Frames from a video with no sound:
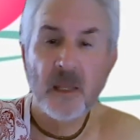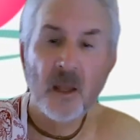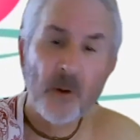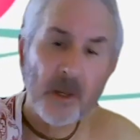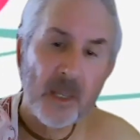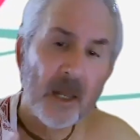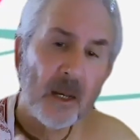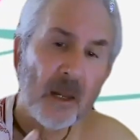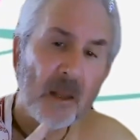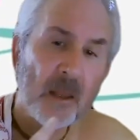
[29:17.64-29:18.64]
Now,
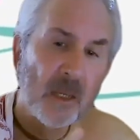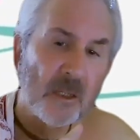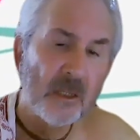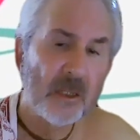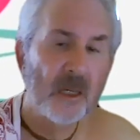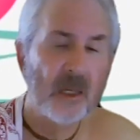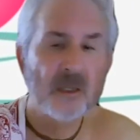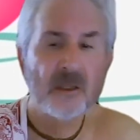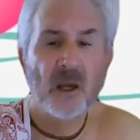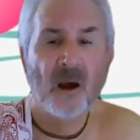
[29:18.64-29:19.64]
again, this
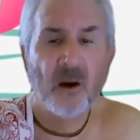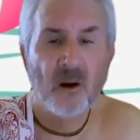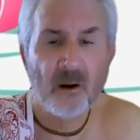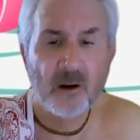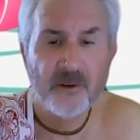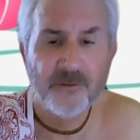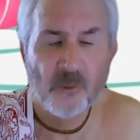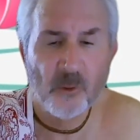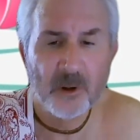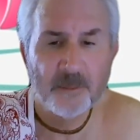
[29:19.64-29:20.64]
is hard
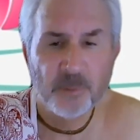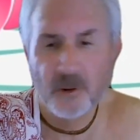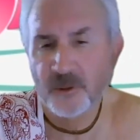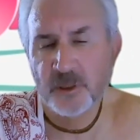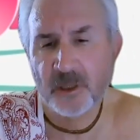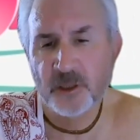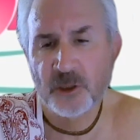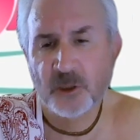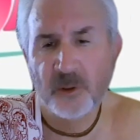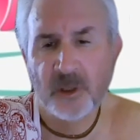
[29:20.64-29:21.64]
for
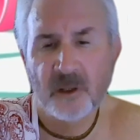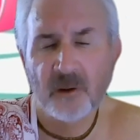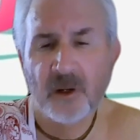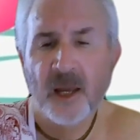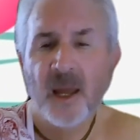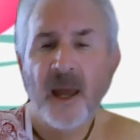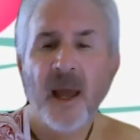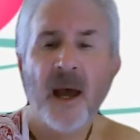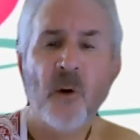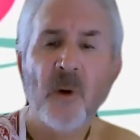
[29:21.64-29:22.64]
impersonalists to hear.
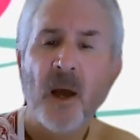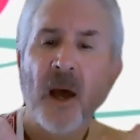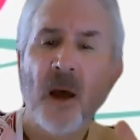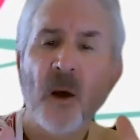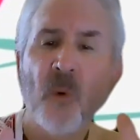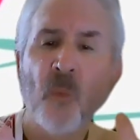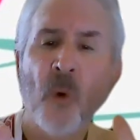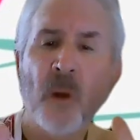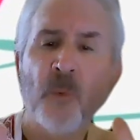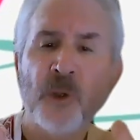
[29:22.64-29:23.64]

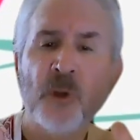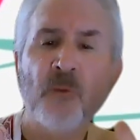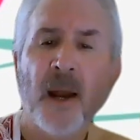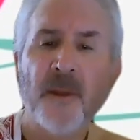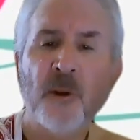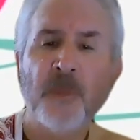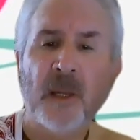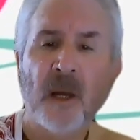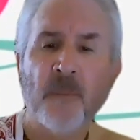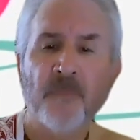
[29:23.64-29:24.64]
What would you rather
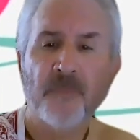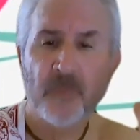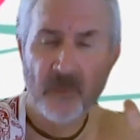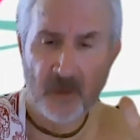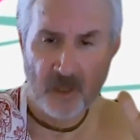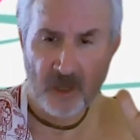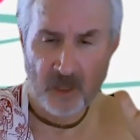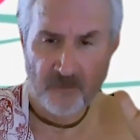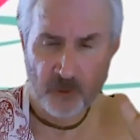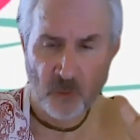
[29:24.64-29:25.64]
become?
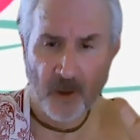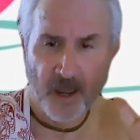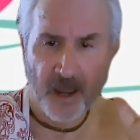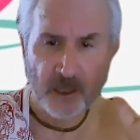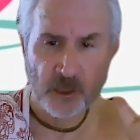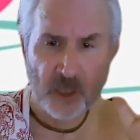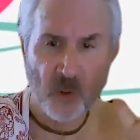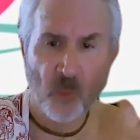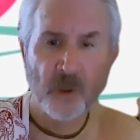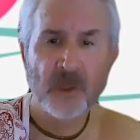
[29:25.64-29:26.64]
If you ask
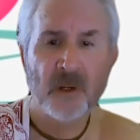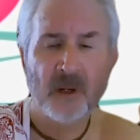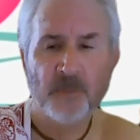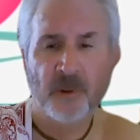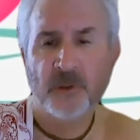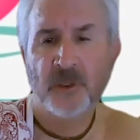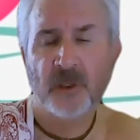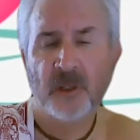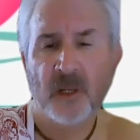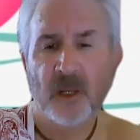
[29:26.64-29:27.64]
the ordinary
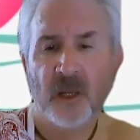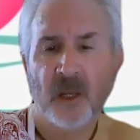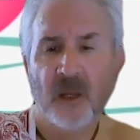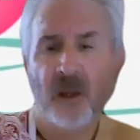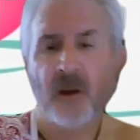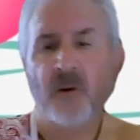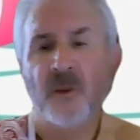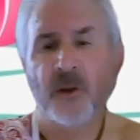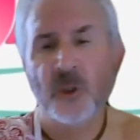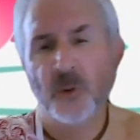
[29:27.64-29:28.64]
person, here are
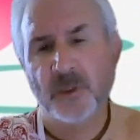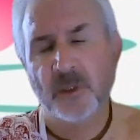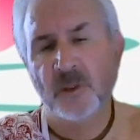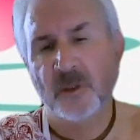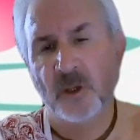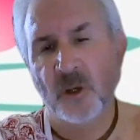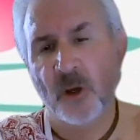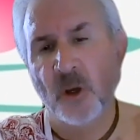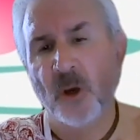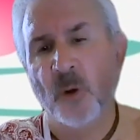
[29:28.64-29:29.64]
the choices.
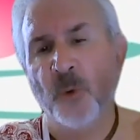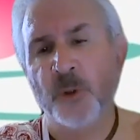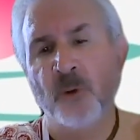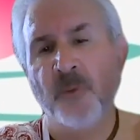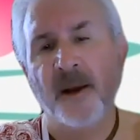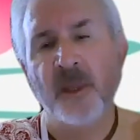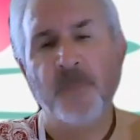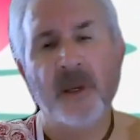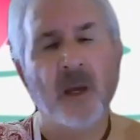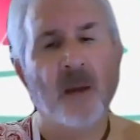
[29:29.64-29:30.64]
Would you rather
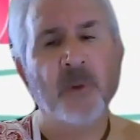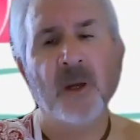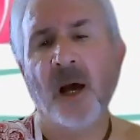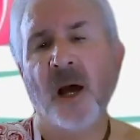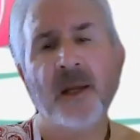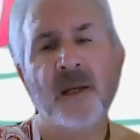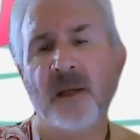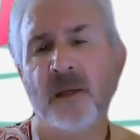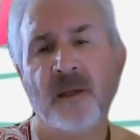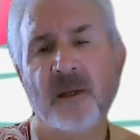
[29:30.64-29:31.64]
become God